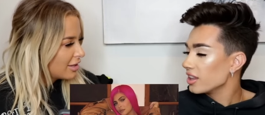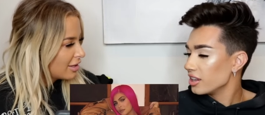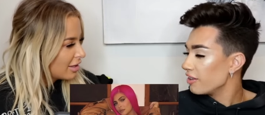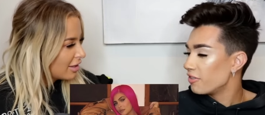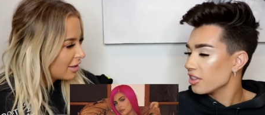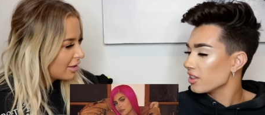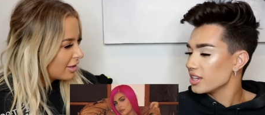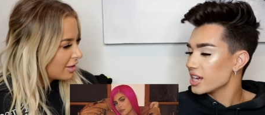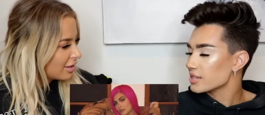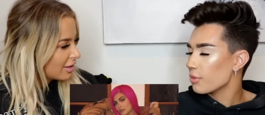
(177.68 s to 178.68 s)
Speaker 1: live for the
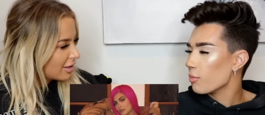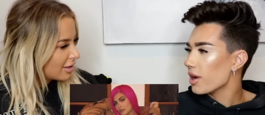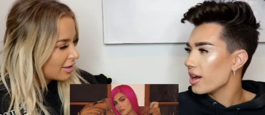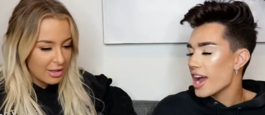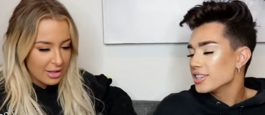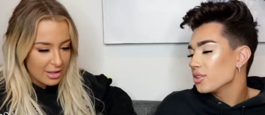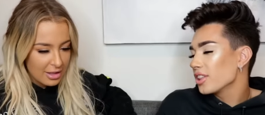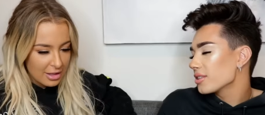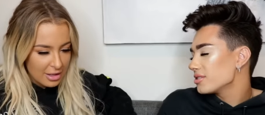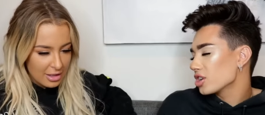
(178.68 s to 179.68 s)
latex moment. I just don't think
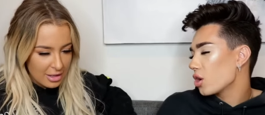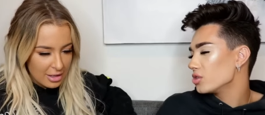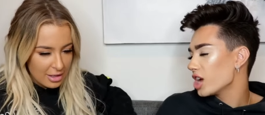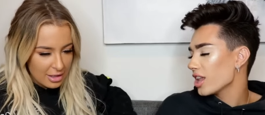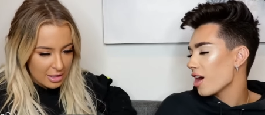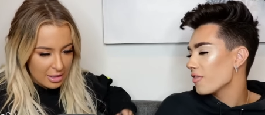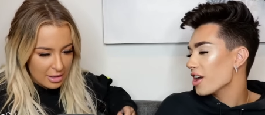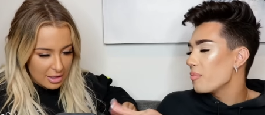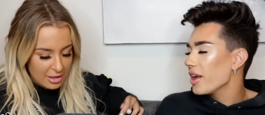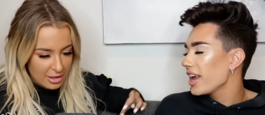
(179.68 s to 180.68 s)
this is a Coachella outfit. The
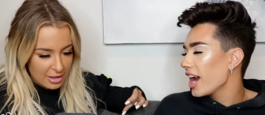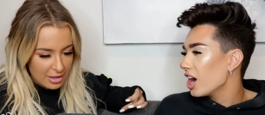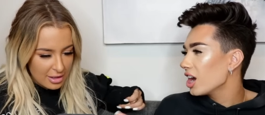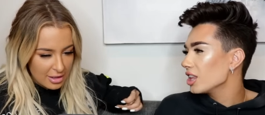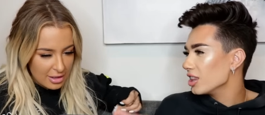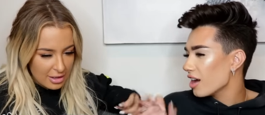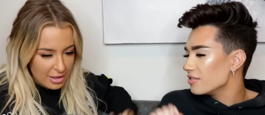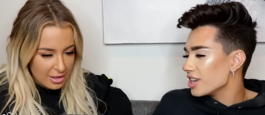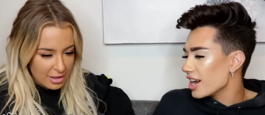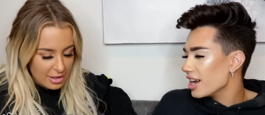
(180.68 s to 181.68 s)
pink hair, loved
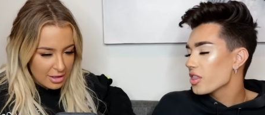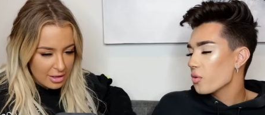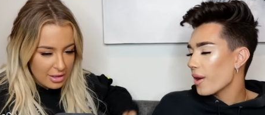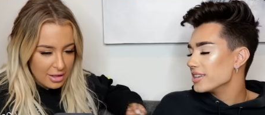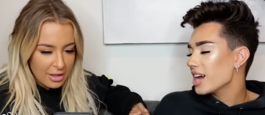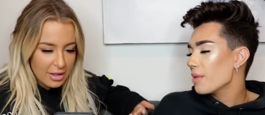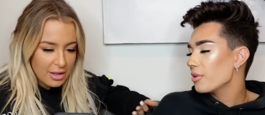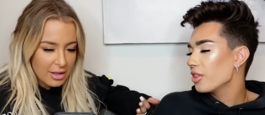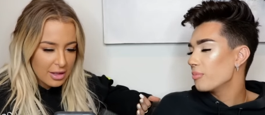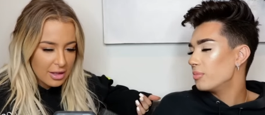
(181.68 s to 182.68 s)
it. But the white top and
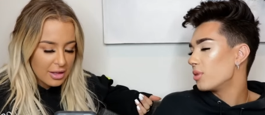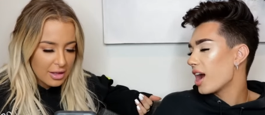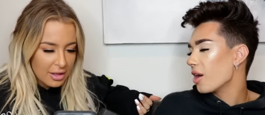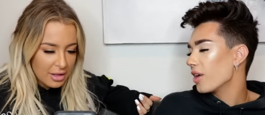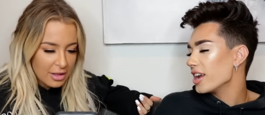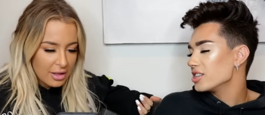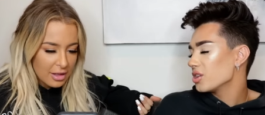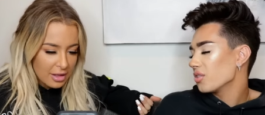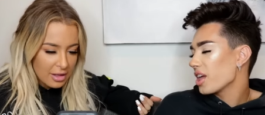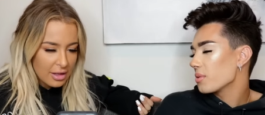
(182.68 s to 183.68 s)
the brown, I just
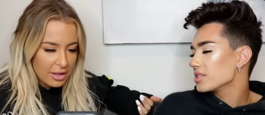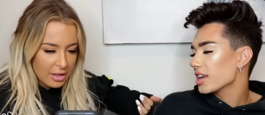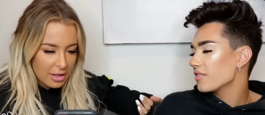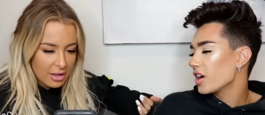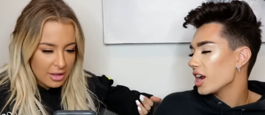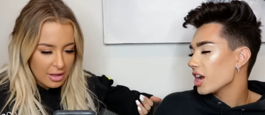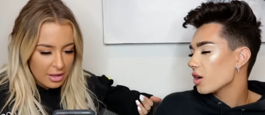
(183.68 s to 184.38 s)
don't think was like very